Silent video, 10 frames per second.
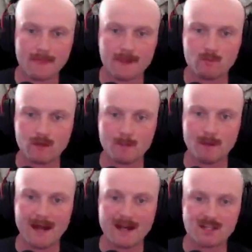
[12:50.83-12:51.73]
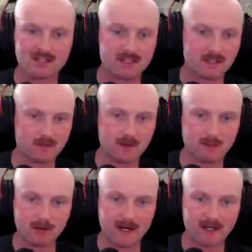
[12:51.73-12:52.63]
We bash in, we
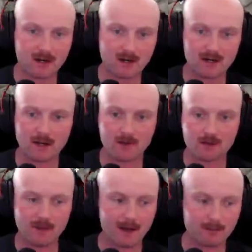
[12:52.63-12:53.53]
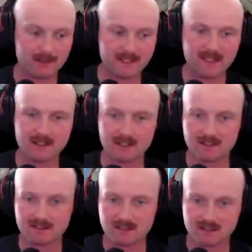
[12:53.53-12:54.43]
break it all, and I'll throw my bleed to
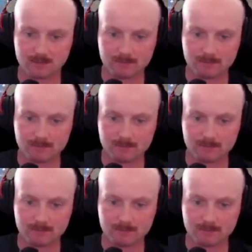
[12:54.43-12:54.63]
assist them.